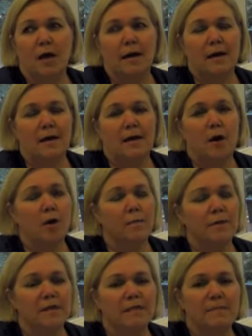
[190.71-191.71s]

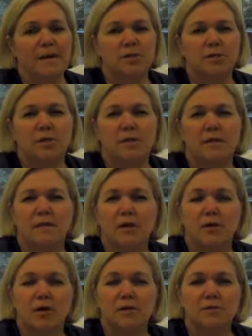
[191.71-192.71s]
open inspections,
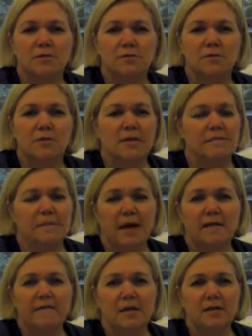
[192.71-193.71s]
going to
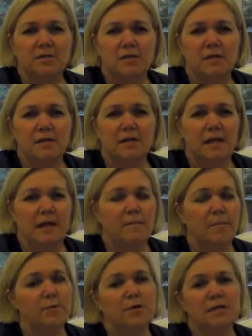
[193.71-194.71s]
display villages,
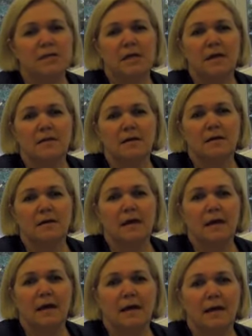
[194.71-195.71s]
and putting
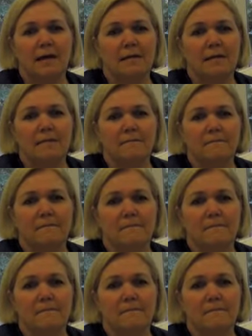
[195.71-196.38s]
together a